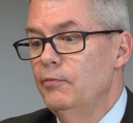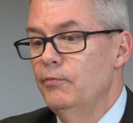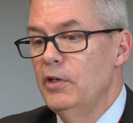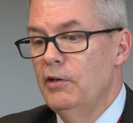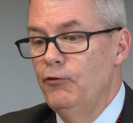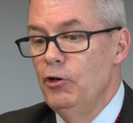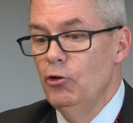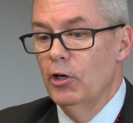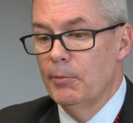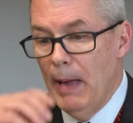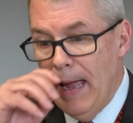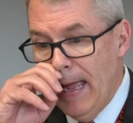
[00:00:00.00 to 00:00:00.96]
if you
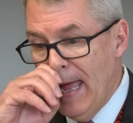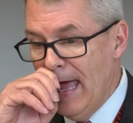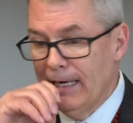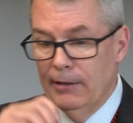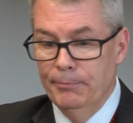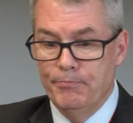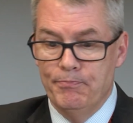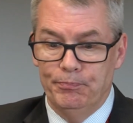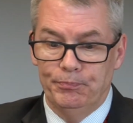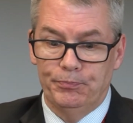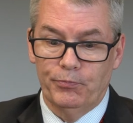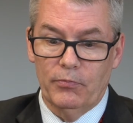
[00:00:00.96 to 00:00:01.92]
look back,
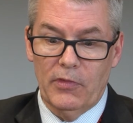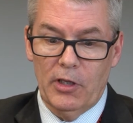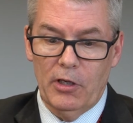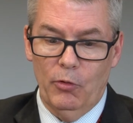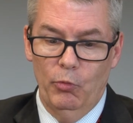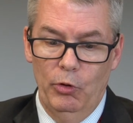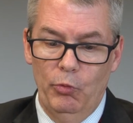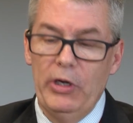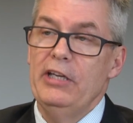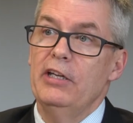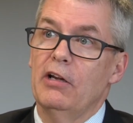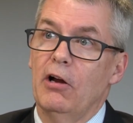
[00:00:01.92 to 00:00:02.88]
when
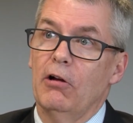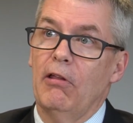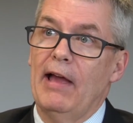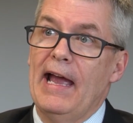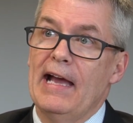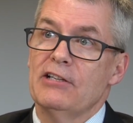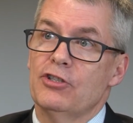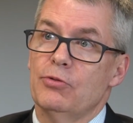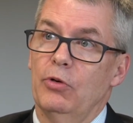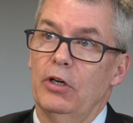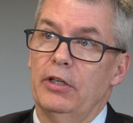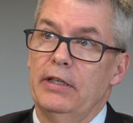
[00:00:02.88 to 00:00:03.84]
we did our last
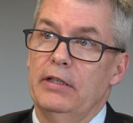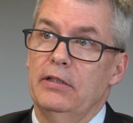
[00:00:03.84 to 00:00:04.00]
one